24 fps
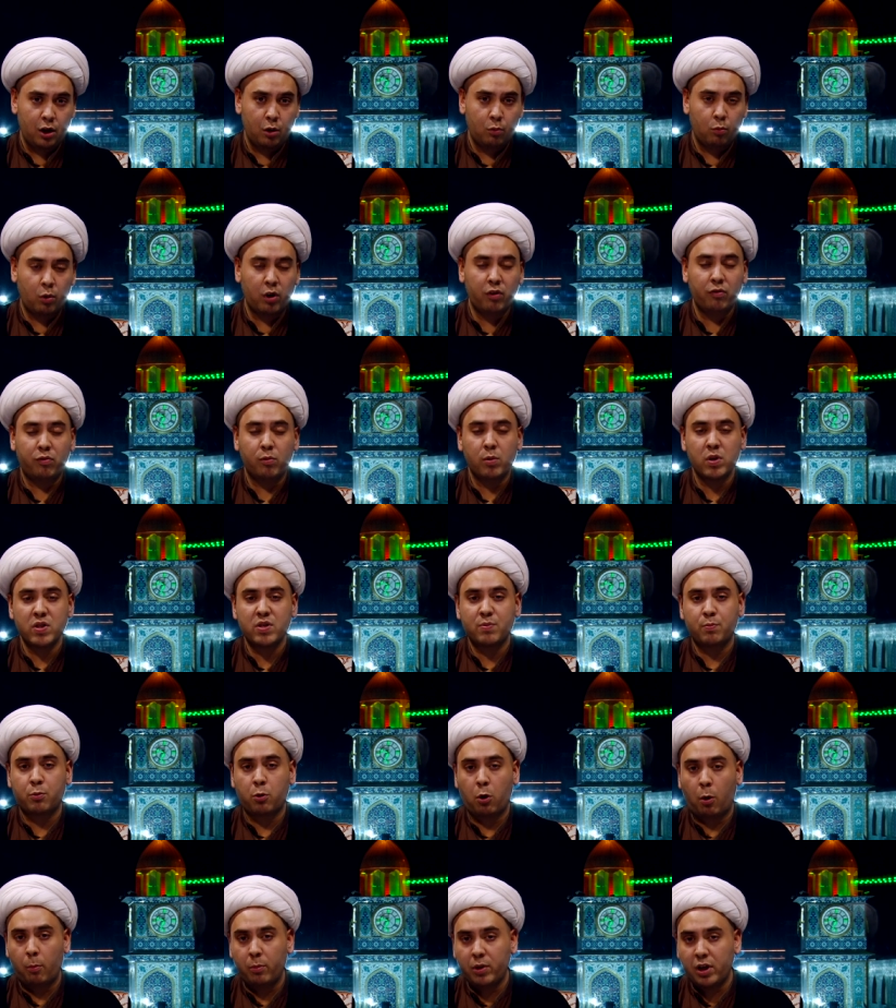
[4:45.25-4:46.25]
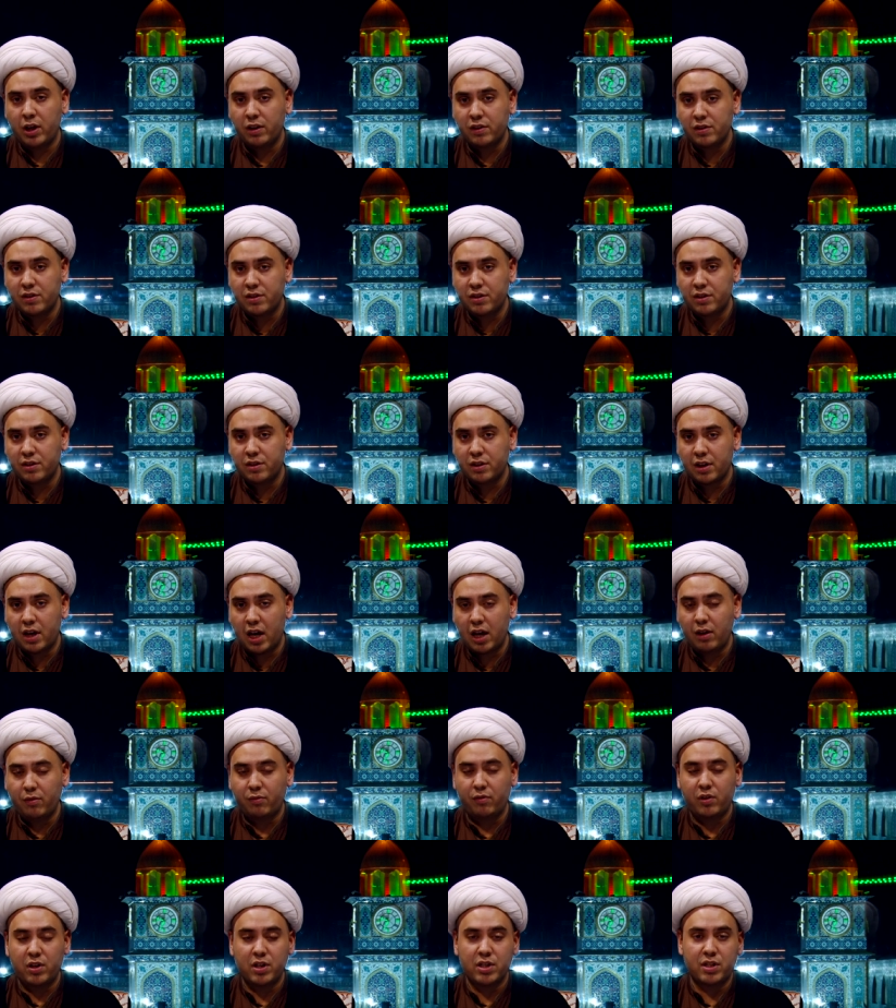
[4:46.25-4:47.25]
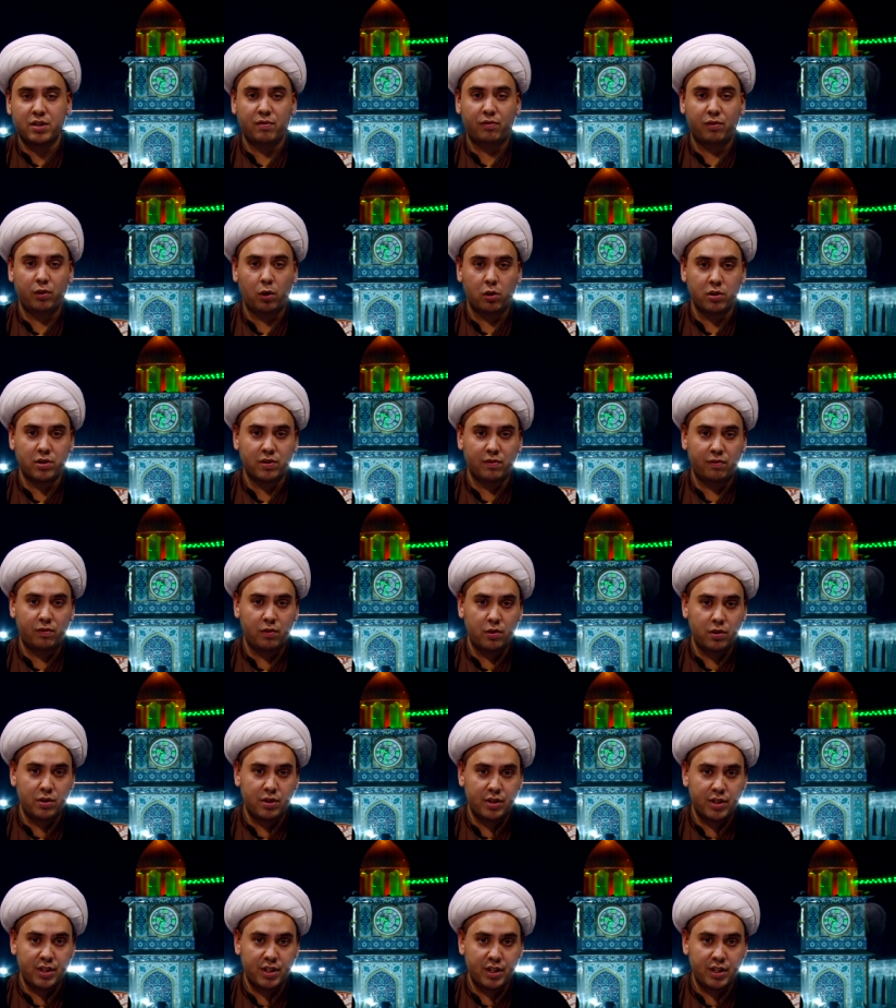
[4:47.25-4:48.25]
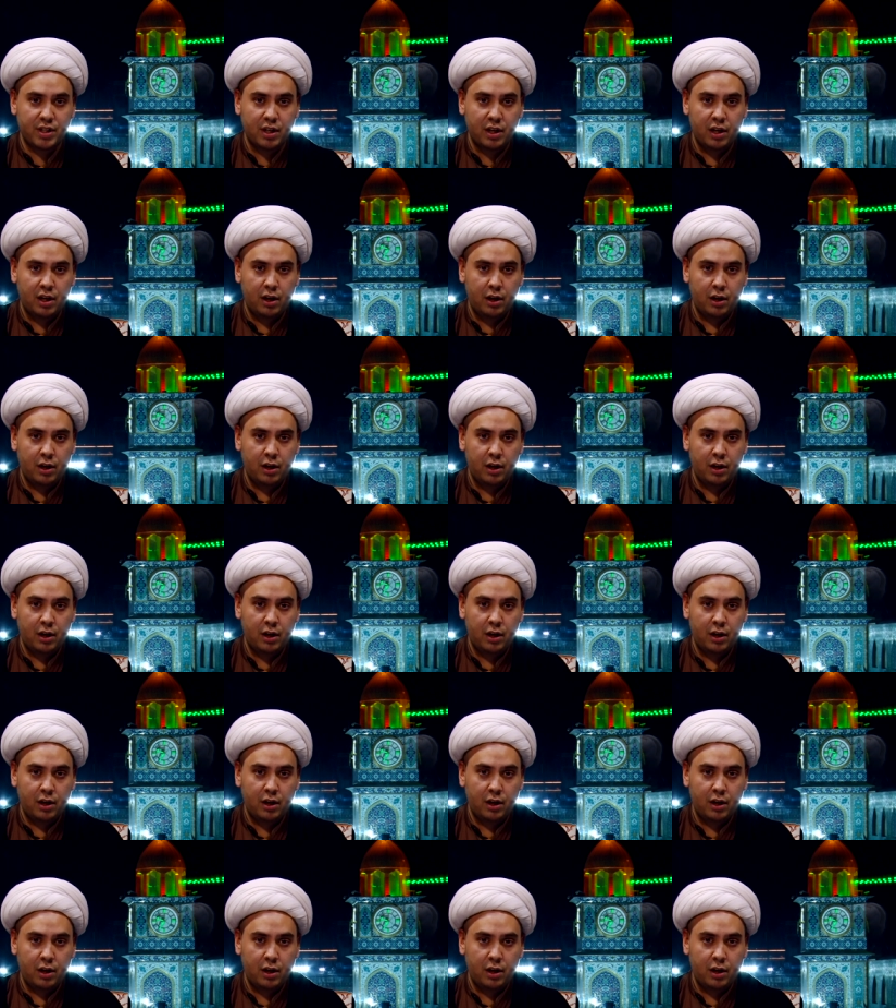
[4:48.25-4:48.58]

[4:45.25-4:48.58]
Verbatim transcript: one of the most prominent atheist philosophers.